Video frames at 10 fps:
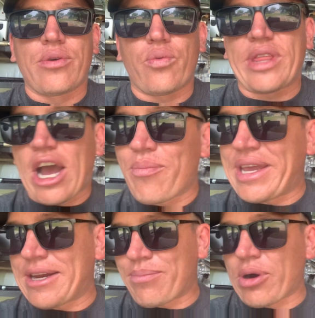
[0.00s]
without
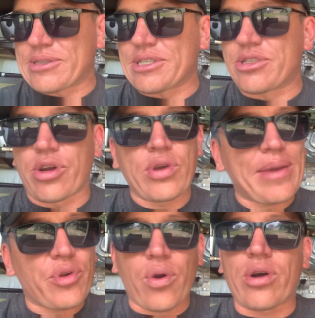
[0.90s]
being in person. So don't
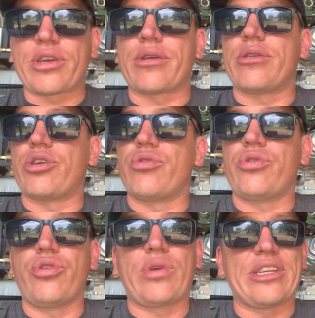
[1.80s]
get me wrong. You
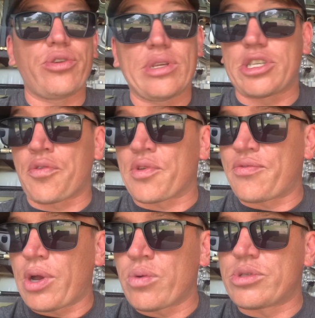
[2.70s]
you could do this over the
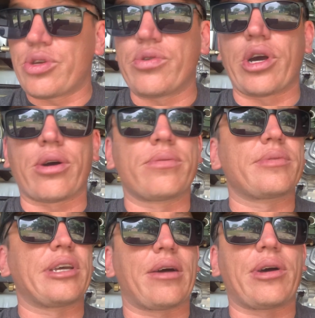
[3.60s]
phone too, y'all.
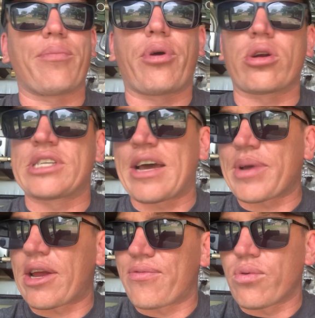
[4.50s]
I'm part-time.
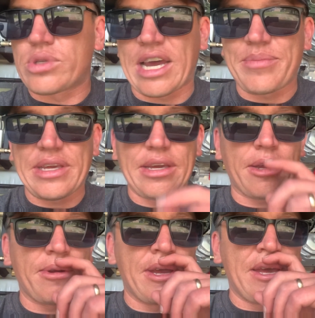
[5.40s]
I got a full-time
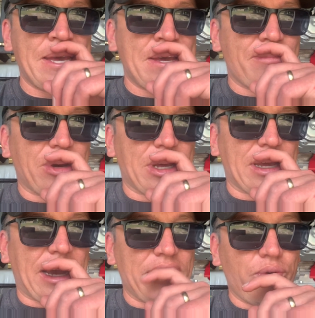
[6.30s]
gig.
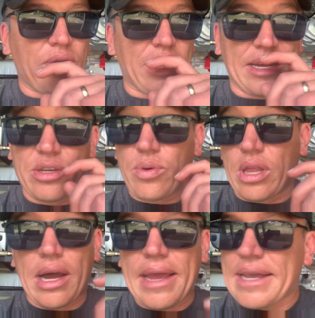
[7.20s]
But I do a, I do a
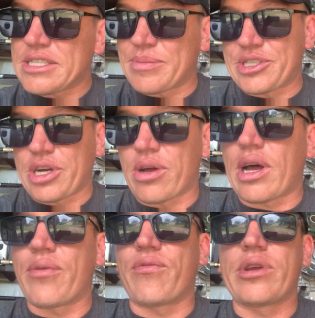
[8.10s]
lot of estimates, y'all.
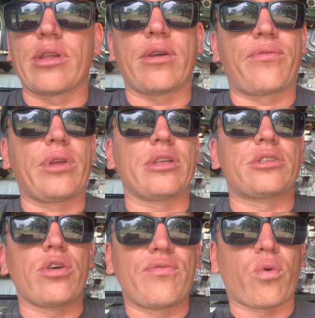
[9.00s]
I'm feeling I'm feeling
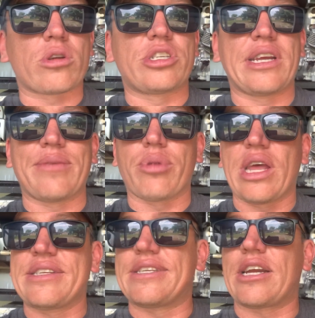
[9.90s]
so fortunate and
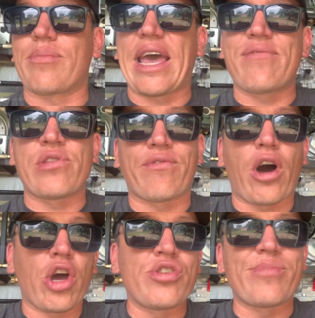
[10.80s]
blessed that I'm having the
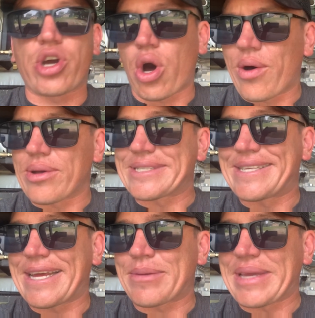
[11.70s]
volume of calls
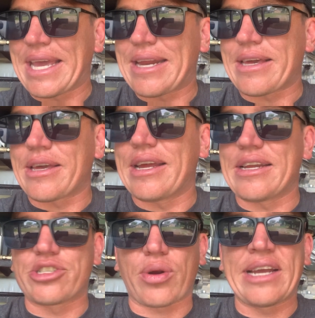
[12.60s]
that I'm getting, and
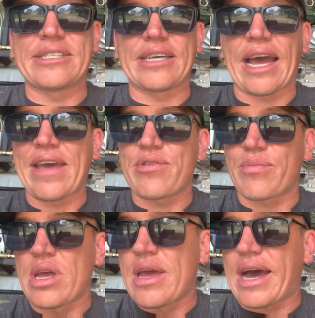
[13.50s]
it's crazy. I haven't
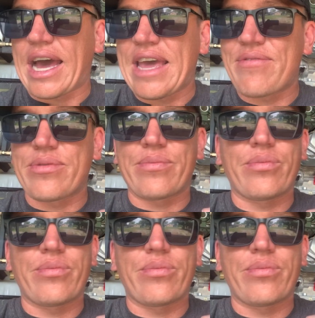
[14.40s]
I haven't